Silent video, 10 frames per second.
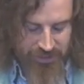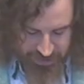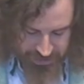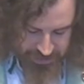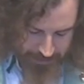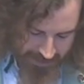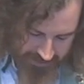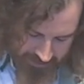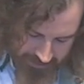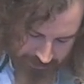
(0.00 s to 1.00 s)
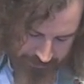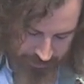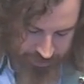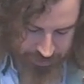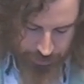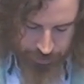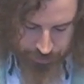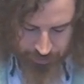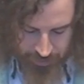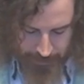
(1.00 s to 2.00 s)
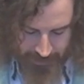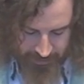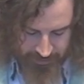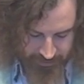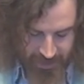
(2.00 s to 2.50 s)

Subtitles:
suspending them for school for a period